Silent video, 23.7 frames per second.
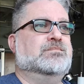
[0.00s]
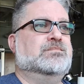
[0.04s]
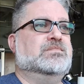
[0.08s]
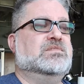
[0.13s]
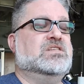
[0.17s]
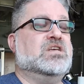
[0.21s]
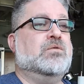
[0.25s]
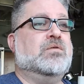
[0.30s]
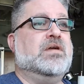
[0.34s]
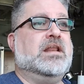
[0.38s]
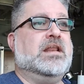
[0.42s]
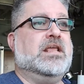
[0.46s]

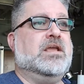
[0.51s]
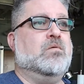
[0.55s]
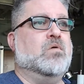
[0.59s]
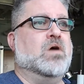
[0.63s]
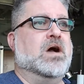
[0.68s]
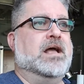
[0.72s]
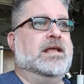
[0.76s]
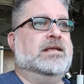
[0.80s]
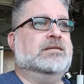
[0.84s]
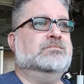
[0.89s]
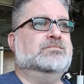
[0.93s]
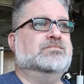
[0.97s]
So
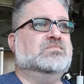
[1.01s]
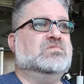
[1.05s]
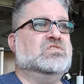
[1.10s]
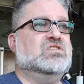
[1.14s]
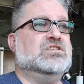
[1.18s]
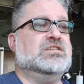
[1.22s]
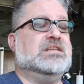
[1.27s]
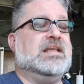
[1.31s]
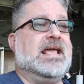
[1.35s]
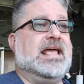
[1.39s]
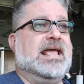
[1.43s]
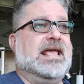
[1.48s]
anyway,
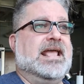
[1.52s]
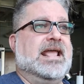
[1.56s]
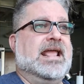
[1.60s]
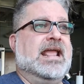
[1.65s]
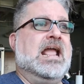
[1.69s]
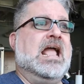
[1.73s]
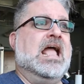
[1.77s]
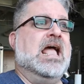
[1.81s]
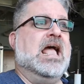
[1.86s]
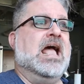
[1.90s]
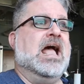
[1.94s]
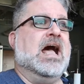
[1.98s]

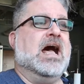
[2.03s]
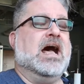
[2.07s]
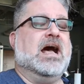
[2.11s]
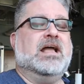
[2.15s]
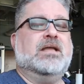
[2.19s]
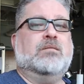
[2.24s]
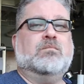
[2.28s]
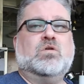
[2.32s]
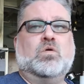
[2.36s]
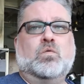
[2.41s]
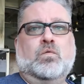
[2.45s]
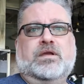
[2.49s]
today,
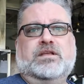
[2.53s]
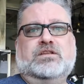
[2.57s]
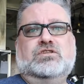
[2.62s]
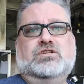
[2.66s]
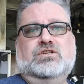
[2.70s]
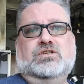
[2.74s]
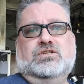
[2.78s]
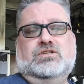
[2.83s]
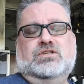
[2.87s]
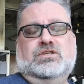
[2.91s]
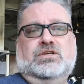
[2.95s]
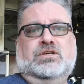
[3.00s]
I'm going
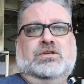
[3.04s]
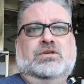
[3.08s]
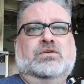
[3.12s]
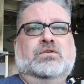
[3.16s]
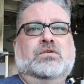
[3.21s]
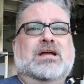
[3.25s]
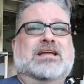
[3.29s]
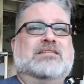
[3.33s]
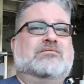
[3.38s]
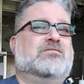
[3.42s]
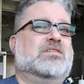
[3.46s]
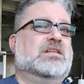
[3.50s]
to
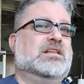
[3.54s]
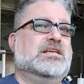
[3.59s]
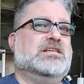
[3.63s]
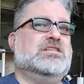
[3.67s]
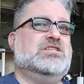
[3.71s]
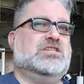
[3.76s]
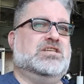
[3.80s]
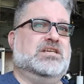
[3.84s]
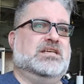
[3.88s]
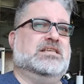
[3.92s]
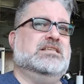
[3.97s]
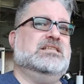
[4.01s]
do a Philly
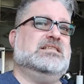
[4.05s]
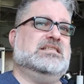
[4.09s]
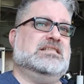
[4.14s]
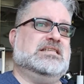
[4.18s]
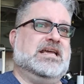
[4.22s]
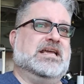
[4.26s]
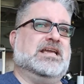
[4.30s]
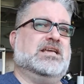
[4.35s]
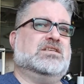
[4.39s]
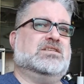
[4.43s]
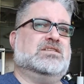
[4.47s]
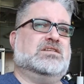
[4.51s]

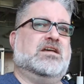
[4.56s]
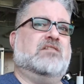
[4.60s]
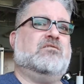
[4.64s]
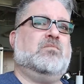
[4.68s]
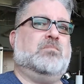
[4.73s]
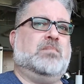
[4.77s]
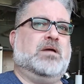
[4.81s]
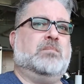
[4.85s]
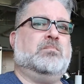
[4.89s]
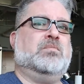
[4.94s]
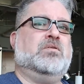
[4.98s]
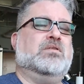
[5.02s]
Cheesesteak
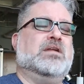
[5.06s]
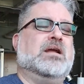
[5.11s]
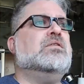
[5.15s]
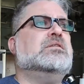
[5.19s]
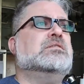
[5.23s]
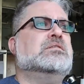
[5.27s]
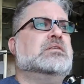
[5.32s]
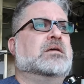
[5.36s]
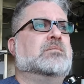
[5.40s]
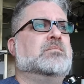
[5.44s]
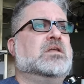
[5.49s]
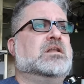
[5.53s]
Stuffed Pepper. I'm
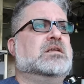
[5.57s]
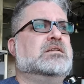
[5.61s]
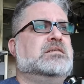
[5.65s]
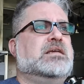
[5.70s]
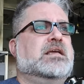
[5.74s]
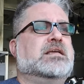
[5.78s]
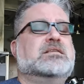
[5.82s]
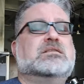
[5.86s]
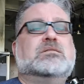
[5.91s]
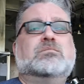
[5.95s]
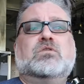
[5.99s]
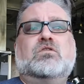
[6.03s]
going to
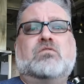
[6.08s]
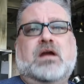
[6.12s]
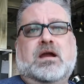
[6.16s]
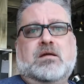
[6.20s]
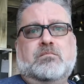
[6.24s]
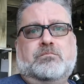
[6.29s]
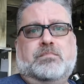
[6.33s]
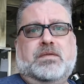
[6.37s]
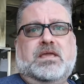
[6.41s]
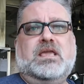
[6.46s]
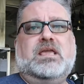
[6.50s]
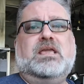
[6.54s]
take some
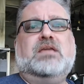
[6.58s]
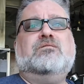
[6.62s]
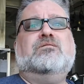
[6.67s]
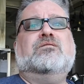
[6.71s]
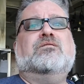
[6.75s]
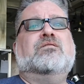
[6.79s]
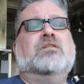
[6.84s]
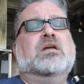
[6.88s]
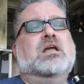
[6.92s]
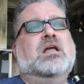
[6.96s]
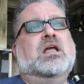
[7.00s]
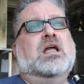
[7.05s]
ground
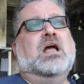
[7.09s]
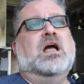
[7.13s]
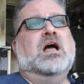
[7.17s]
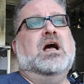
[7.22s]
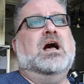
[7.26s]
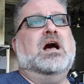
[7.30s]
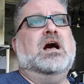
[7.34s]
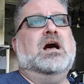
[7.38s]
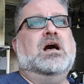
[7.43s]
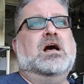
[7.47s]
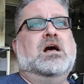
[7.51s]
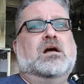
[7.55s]
beef,
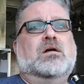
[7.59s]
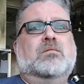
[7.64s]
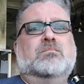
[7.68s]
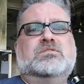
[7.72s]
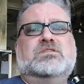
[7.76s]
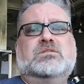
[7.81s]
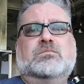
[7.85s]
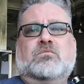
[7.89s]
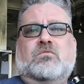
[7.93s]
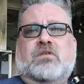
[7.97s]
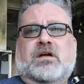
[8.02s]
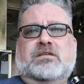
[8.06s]

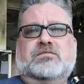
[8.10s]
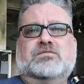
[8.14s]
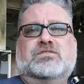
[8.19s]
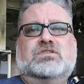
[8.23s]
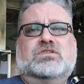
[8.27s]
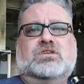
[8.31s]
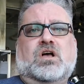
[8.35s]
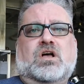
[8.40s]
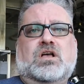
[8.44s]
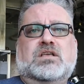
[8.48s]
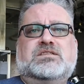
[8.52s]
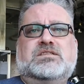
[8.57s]
some ground
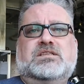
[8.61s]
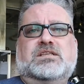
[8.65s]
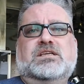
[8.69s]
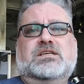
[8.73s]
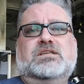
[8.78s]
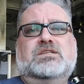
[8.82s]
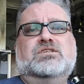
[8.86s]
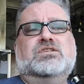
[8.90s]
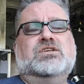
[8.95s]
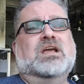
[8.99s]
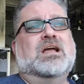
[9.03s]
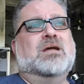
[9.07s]

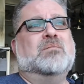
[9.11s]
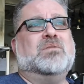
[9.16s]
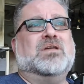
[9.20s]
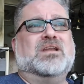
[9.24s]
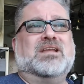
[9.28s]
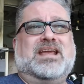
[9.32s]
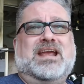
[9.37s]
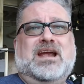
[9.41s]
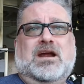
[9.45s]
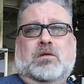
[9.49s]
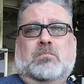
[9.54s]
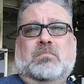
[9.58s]
sausage. I'm
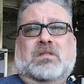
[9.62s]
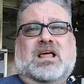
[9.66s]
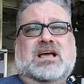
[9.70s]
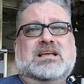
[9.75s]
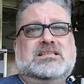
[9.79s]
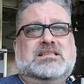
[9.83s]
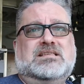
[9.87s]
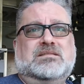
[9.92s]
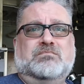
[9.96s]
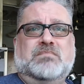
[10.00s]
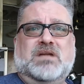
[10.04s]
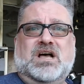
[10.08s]
going to
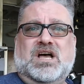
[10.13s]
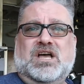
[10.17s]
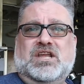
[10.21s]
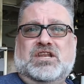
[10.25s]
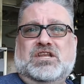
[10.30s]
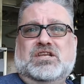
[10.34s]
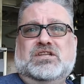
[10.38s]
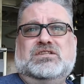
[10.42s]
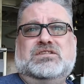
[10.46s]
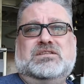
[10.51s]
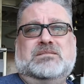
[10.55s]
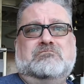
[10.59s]
caramelize some
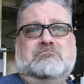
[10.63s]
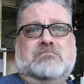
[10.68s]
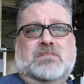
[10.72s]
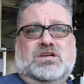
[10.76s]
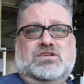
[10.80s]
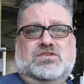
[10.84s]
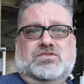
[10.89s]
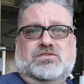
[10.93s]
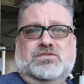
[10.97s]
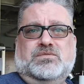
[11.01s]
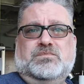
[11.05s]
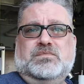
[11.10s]
onions and
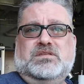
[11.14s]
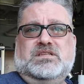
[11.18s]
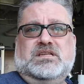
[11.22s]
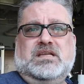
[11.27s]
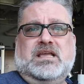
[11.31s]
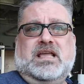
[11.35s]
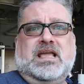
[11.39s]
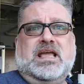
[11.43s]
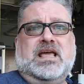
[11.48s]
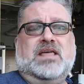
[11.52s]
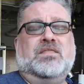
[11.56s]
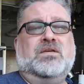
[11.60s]
mushrooms
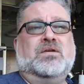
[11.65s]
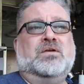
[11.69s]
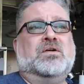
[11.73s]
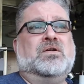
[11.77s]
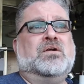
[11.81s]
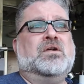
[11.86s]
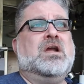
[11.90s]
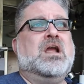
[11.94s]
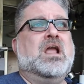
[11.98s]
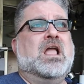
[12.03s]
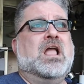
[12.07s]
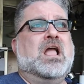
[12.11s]

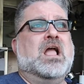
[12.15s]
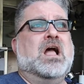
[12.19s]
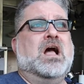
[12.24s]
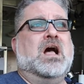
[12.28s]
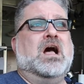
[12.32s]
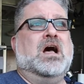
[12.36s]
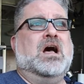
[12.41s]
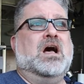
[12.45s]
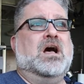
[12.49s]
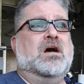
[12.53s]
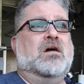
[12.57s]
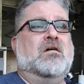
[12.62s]
together,
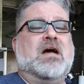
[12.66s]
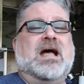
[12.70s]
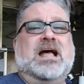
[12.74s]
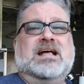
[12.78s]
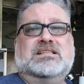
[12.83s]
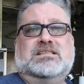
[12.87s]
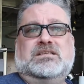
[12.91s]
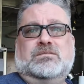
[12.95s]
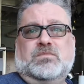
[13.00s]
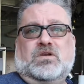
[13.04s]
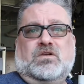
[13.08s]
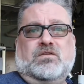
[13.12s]

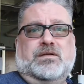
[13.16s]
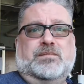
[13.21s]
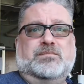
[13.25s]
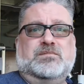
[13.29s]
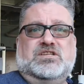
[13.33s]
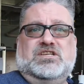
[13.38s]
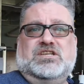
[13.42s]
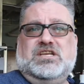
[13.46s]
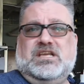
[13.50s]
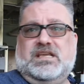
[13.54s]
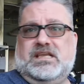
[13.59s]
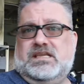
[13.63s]
add some cream
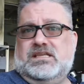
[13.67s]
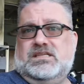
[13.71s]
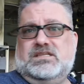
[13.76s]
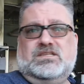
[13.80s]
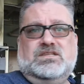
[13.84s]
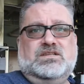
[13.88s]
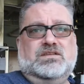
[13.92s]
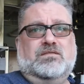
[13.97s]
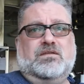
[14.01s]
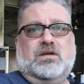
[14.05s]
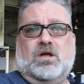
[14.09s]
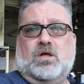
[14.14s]
cheese
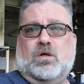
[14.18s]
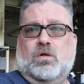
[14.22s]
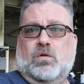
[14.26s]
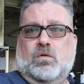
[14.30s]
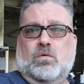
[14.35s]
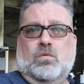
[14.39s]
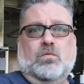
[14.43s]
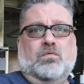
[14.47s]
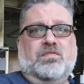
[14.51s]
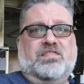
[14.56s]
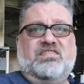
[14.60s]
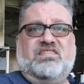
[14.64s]
to the
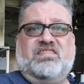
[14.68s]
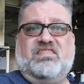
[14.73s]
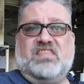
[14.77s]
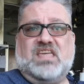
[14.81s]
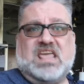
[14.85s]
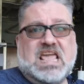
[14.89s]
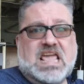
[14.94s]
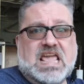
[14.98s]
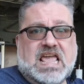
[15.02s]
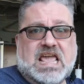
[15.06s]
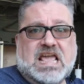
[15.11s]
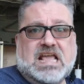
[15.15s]
whole
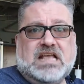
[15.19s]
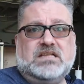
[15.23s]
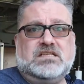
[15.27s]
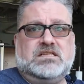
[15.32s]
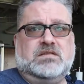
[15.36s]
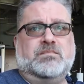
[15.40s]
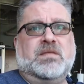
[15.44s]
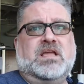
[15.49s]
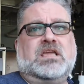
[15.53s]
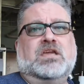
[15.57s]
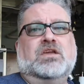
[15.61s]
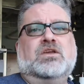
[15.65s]
thing
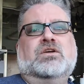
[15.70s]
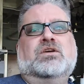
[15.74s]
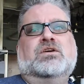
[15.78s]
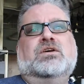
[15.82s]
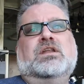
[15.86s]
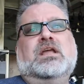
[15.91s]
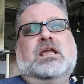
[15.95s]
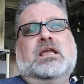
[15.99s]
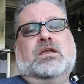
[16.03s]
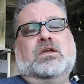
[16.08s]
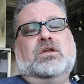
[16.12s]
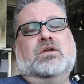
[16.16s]
to make it
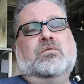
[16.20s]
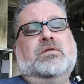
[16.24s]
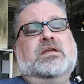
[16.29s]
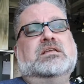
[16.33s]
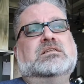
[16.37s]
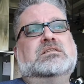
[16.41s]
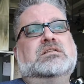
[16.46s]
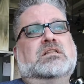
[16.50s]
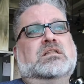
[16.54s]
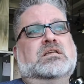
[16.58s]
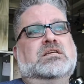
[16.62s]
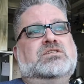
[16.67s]
good and gooey
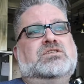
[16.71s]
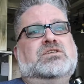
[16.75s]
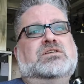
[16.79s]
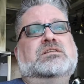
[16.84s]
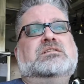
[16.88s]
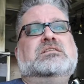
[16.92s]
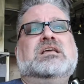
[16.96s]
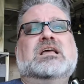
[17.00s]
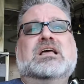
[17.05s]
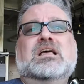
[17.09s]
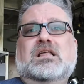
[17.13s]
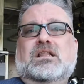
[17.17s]
and
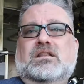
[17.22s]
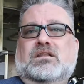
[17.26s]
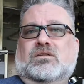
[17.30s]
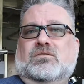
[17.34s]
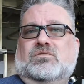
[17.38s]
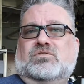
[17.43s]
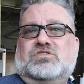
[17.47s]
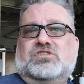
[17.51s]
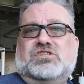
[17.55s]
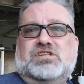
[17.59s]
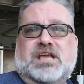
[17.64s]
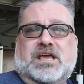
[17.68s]
delicious. A
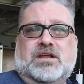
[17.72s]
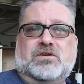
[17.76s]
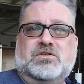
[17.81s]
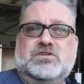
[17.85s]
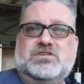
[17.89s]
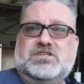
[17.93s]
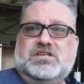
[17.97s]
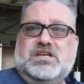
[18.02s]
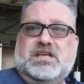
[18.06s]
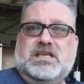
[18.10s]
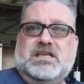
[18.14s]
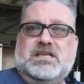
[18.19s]
little cheddar
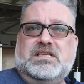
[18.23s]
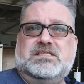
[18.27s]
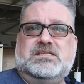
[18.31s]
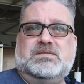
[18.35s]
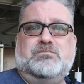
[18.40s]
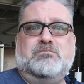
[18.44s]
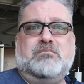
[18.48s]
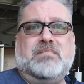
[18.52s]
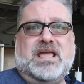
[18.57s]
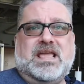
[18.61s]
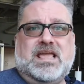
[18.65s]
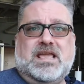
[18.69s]
cheese
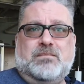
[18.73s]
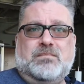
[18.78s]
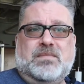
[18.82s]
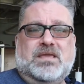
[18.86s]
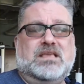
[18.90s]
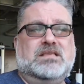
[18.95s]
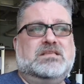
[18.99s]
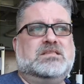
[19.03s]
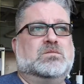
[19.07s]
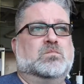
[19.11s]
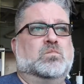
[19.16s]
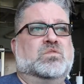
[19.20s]

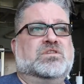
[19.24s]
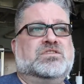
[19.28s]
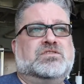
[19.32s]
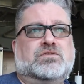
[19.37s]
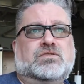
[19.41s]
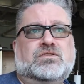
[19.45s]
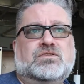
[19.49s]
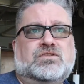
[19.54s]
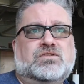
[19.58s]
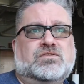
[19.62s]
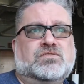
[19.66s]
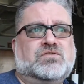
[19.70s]
maybe, some
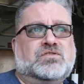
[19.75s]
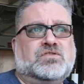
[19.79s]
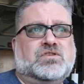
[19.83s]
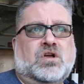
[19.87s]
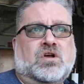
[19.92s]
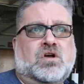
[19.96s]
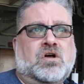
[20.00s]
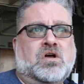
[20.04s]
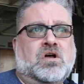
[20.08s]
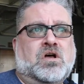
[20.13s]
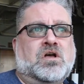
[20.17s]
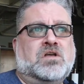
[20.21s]
Worcestershire
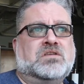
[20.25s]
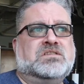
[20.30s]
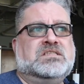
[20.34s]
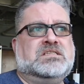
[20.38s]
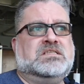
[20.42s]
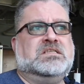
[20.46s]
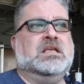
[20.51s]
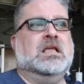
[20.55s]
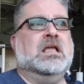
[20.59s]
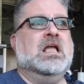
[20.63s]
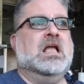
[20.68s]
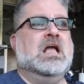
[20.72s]

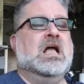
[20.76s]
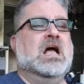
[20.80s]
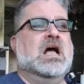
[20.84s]
sauce.